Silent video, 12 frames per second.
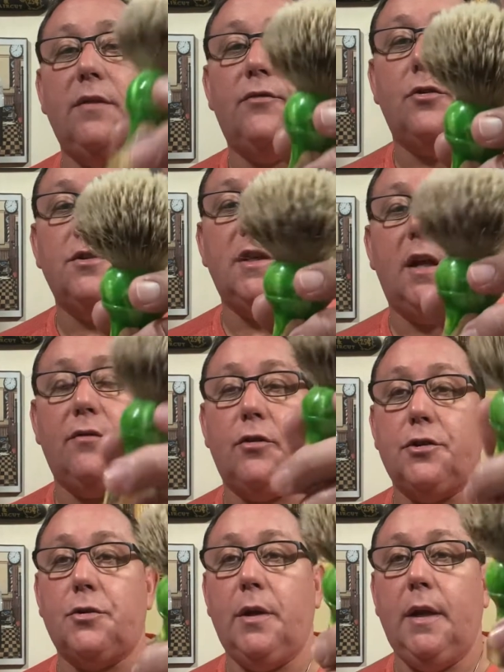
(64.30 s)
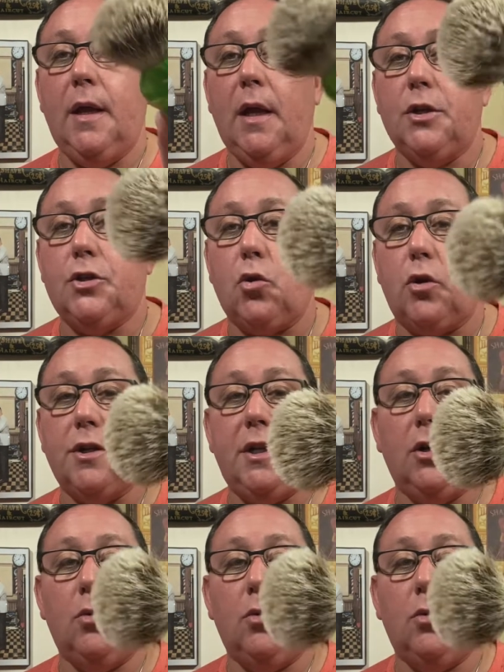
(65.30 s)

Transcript: First Anniversary Sorrentino